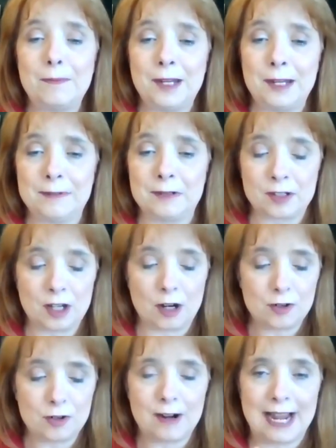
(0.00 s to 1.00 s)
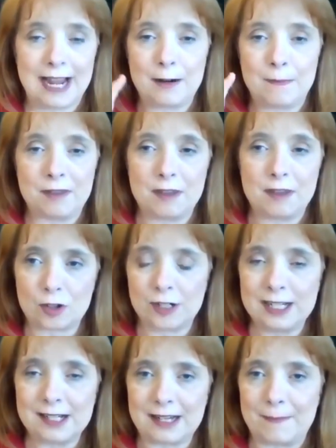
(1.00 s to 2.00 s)
people don't know how to put their
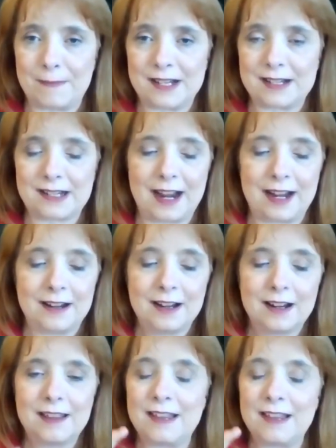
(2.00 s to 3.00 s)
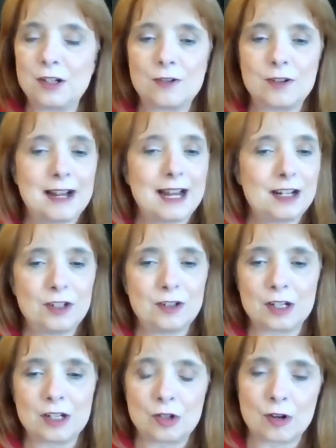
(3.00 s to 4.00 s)
screens side by side. They don't know how to do
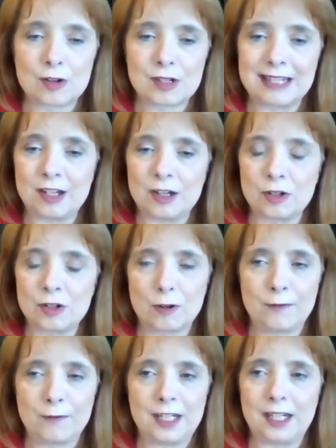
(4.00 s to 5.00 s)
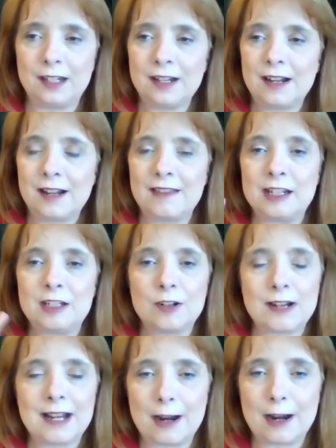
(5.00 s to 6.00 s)
control C, control V. They don't
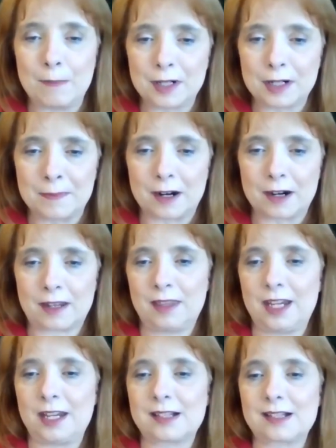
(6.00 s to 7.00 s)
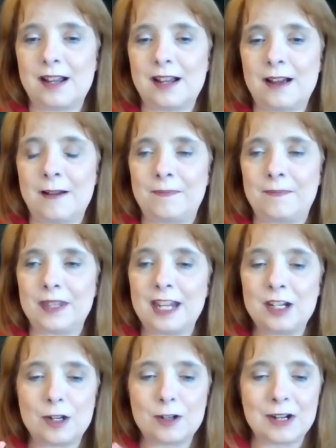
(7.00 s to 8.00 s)
know how to bookmark things. Um,
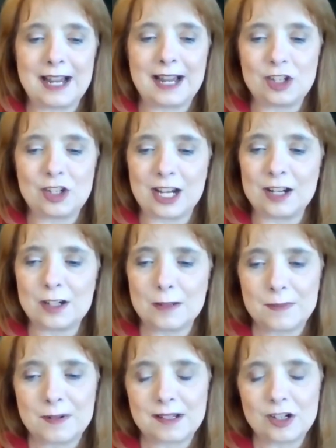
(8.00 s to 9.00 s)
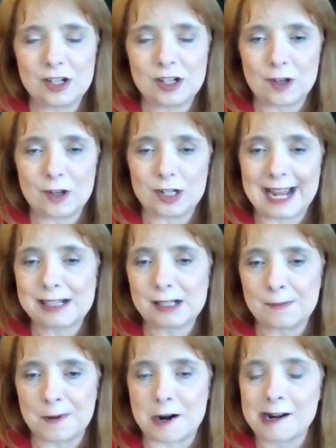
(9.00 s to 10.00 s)
they don't know how to change the position of their
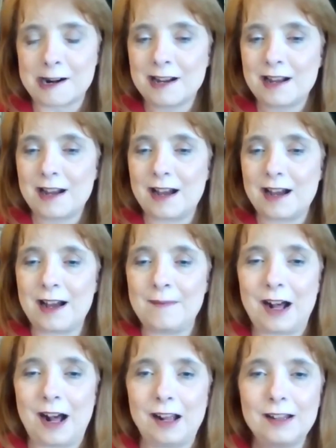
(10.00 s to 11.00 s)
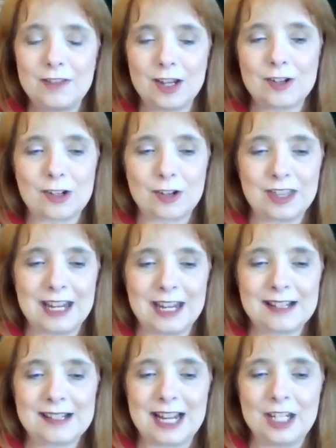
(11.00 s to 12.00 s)
taskbar. Um, all of those are
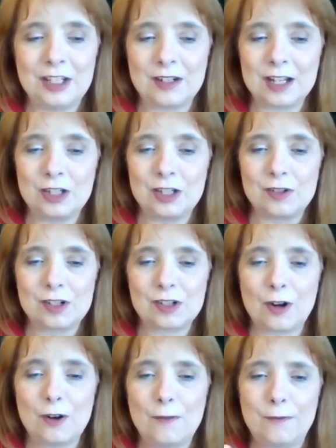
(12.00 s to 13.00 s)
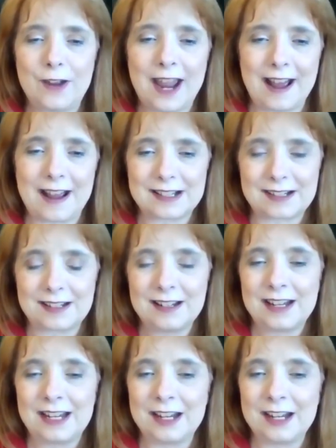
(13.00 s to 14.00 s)
things that you can do so fast
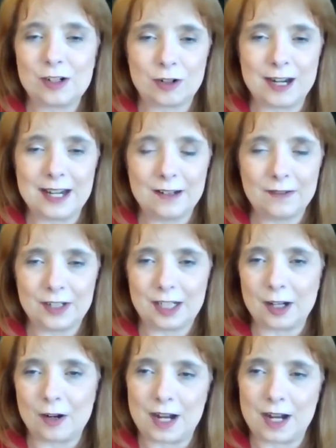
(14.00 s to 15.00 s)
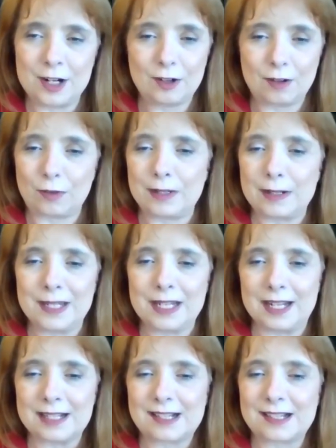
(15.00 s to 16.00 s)
in a training video under three
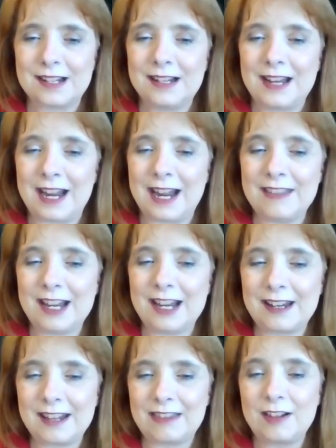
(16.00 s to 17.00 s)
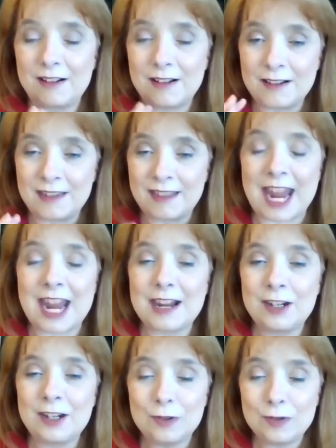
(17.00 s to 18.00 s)
minutes and then get they
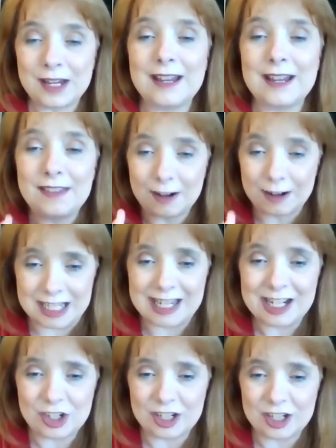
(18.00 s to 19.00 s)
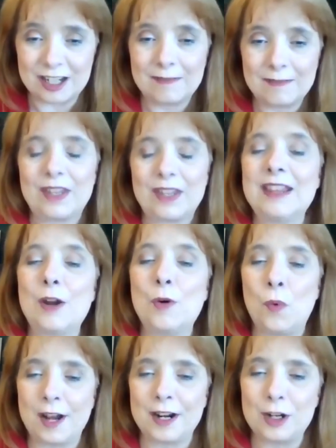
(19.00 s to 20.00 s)
you get their attention and they
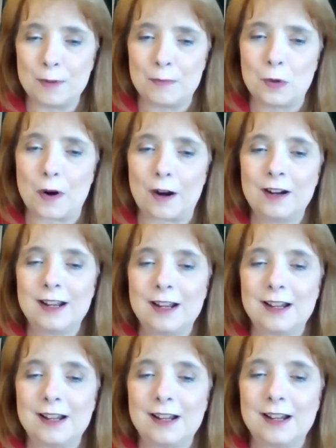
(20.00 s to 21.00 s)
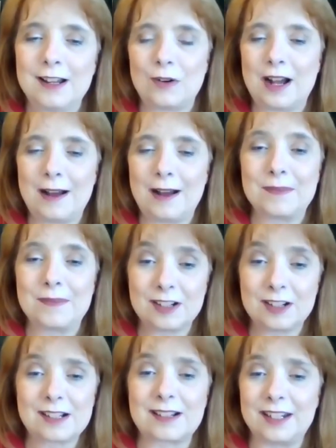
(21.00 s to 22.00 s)
want to know more. So um,
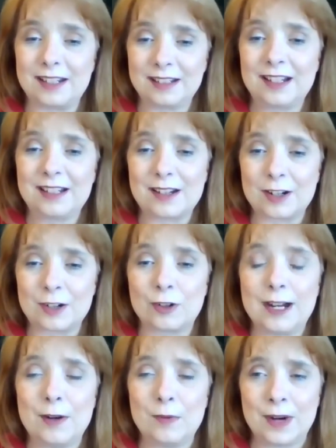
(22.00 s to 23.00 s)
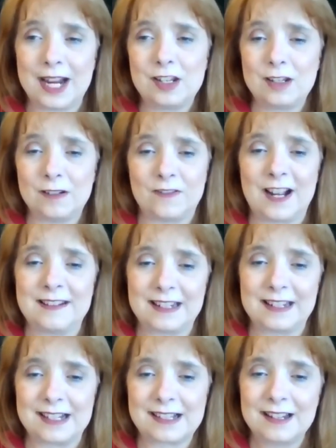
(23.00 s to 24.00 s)
seriously, it's a great way to find
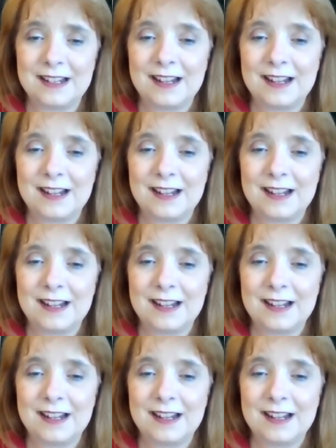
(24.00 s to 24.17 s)
leads.